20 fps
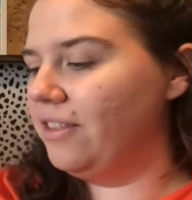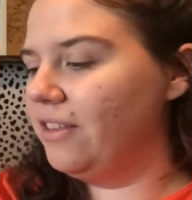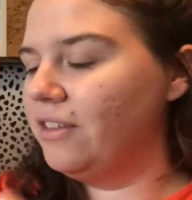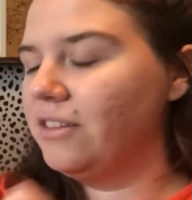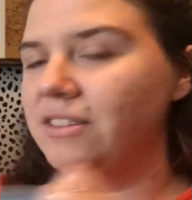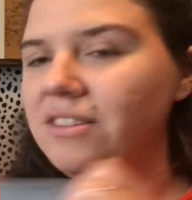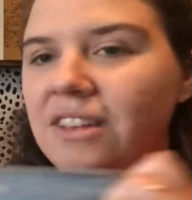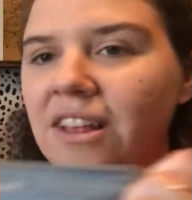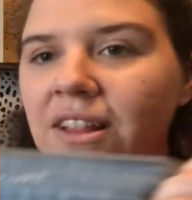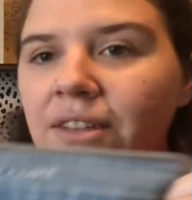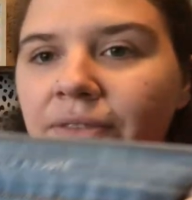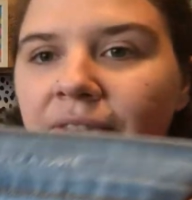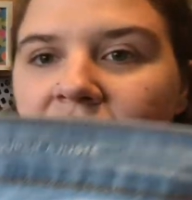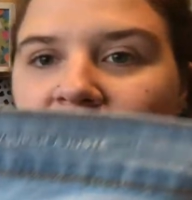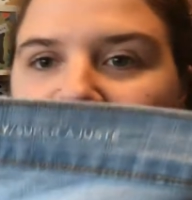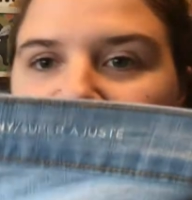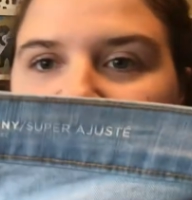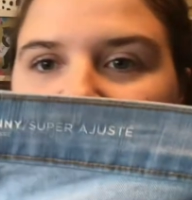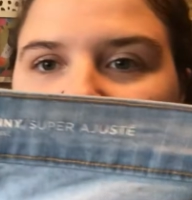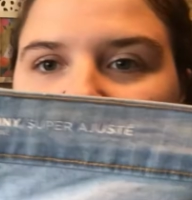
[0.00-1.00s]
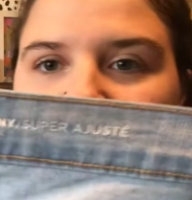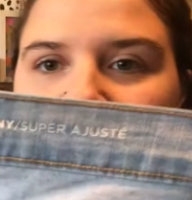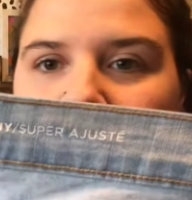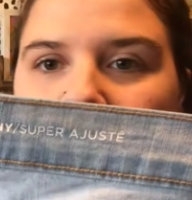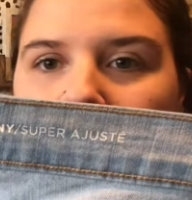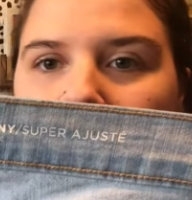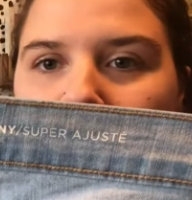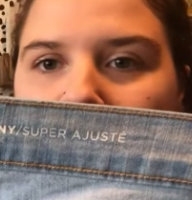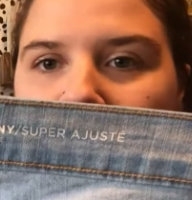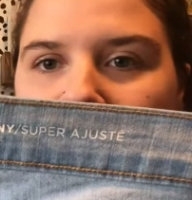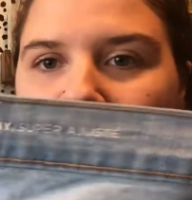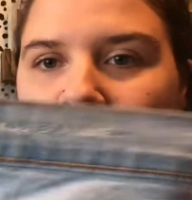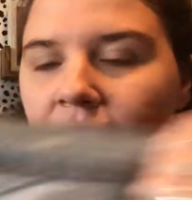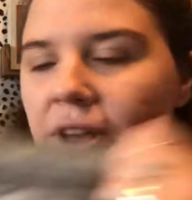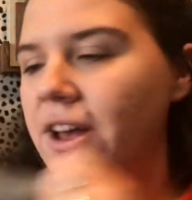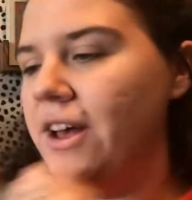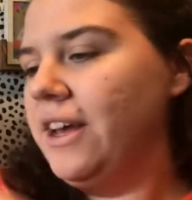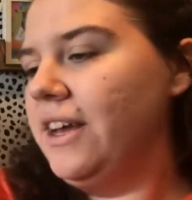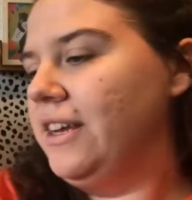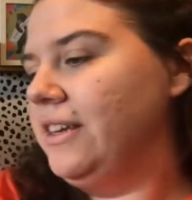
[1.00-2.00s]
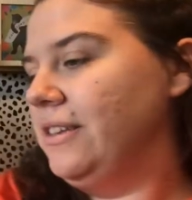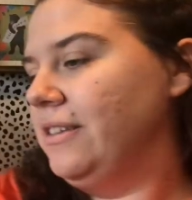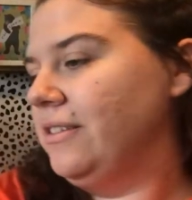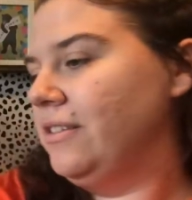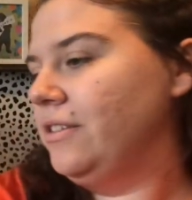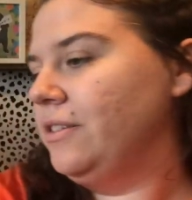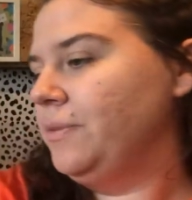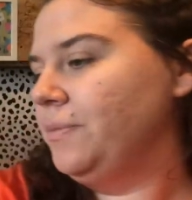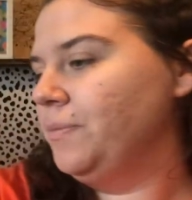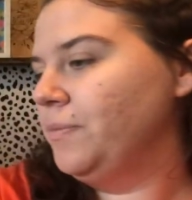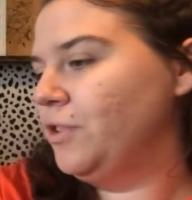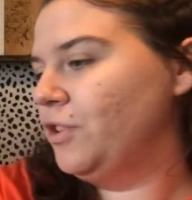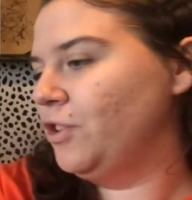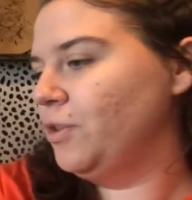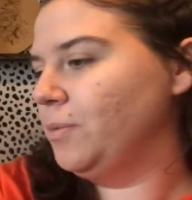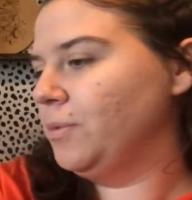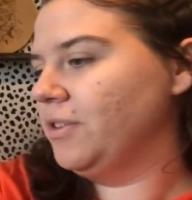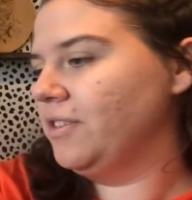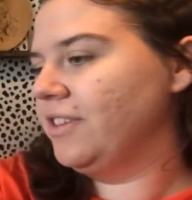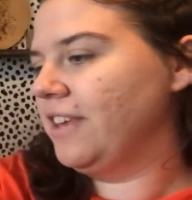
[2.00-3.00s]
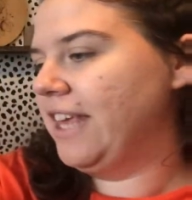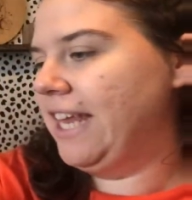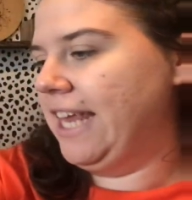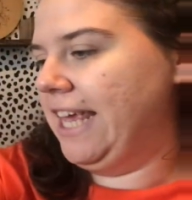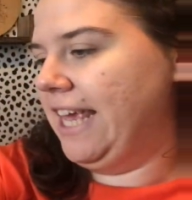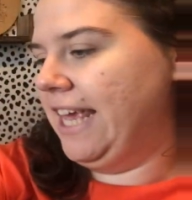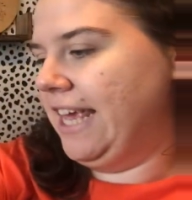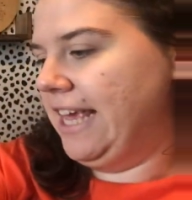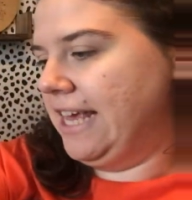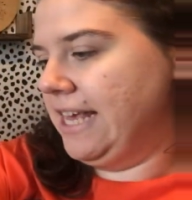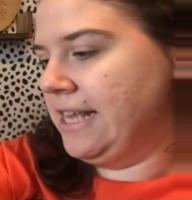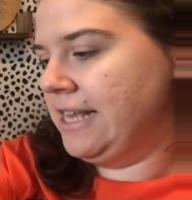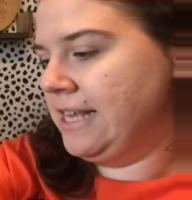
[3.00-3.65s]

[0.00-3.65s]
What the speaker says: they'll sell eventually. These are a mid-rise, super skinny,